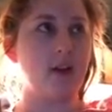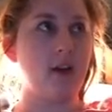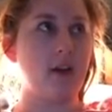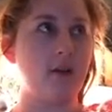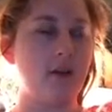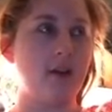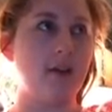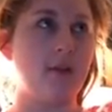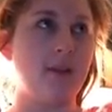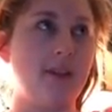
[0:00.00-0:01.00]
our
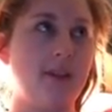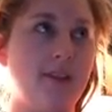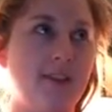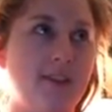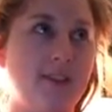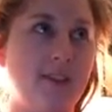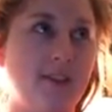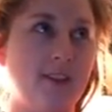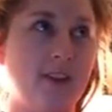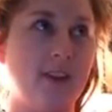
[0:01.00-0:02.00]

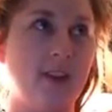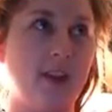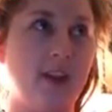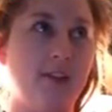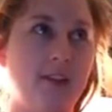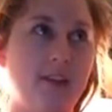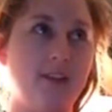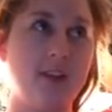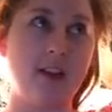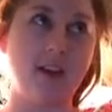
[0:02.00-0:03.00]
107 and counting
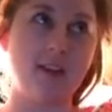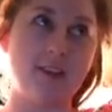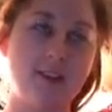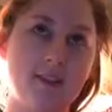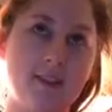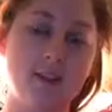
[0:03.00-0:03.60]
likes,